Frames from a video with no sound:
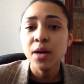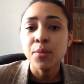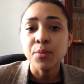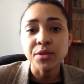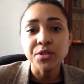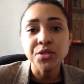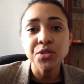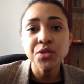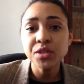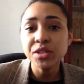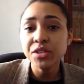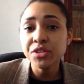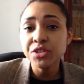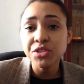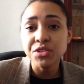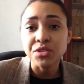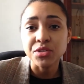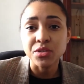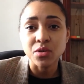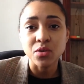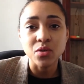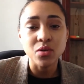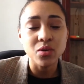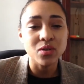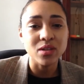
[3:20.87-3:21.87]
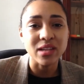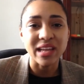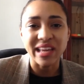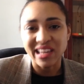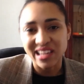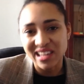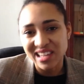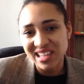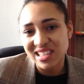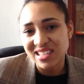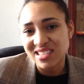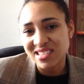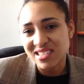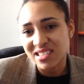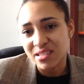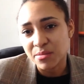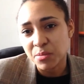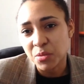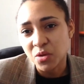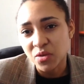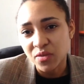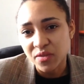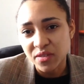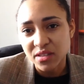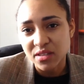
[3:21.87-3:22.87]
but you can just Google like easy
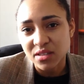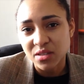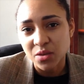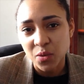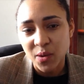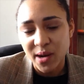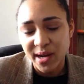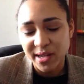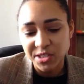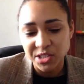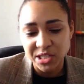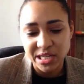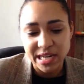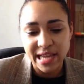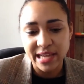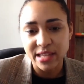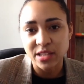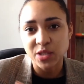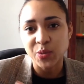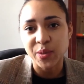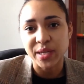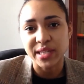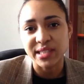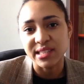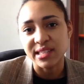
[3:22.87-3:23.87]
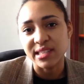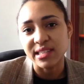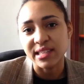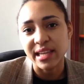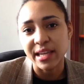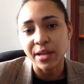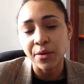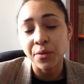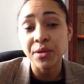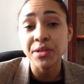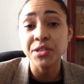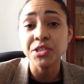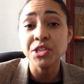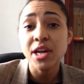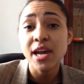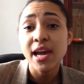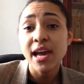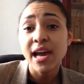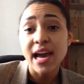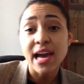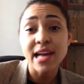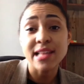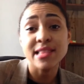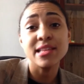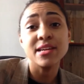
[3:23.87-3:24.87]
movies to watch in XYZ language
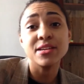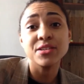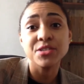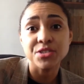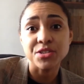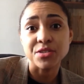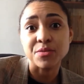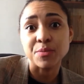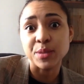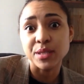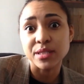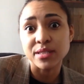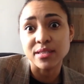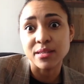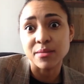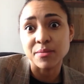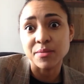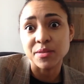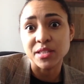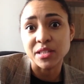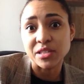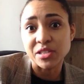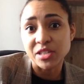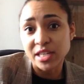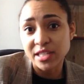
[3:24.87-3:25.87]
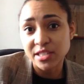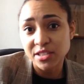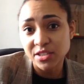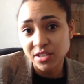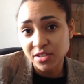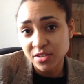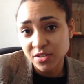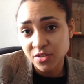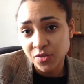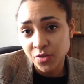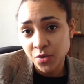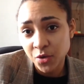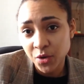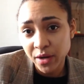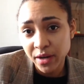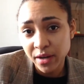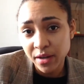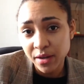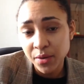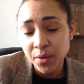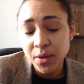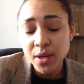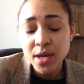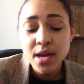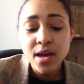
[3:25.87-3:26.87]
and there should be some suggestions for
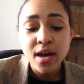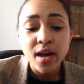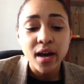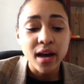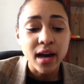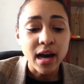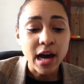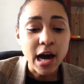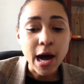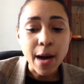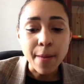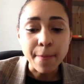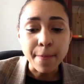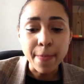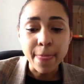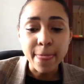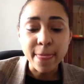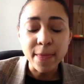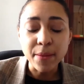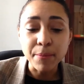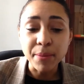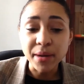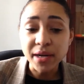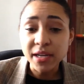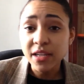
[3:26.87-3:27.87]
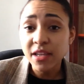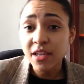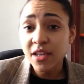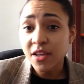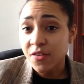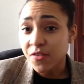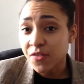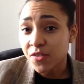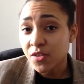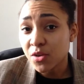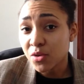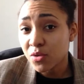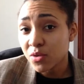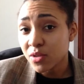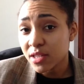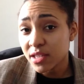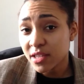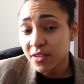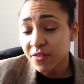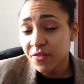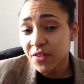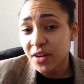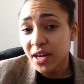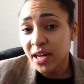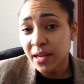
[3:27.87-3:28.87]
you. But if you
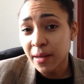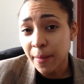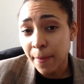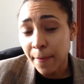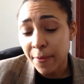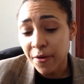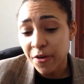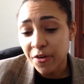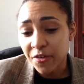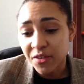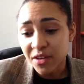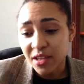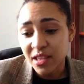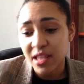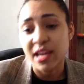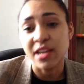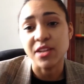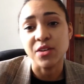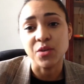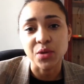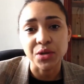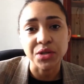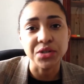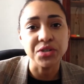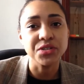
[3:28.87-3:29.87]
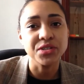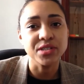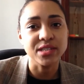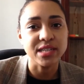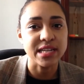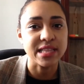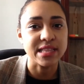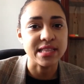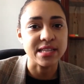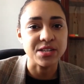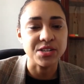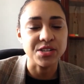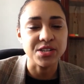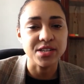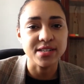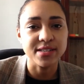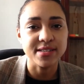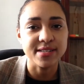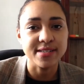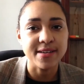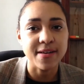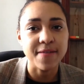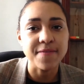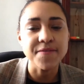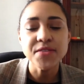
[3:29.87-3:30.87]
did find a movie that you understand the
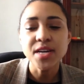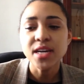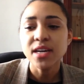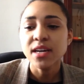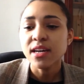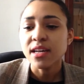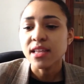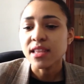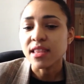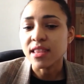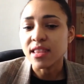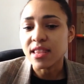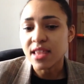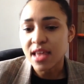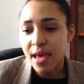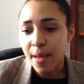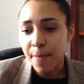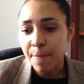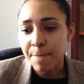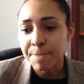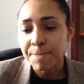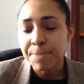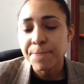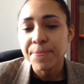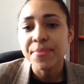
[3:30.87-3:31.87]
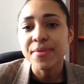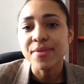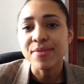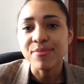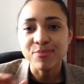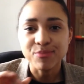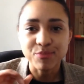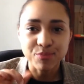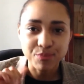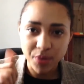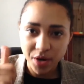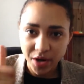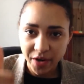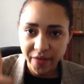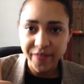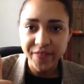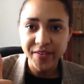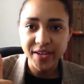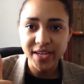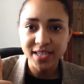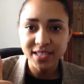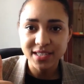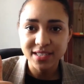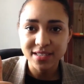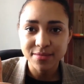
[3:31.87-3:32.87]
gist of, then
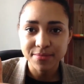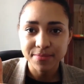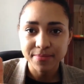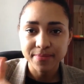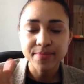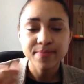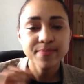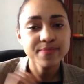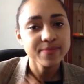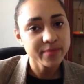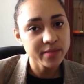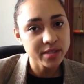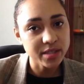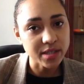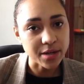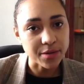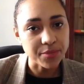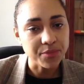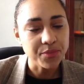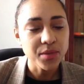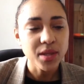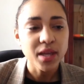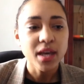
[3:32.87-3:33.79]
perfect. So,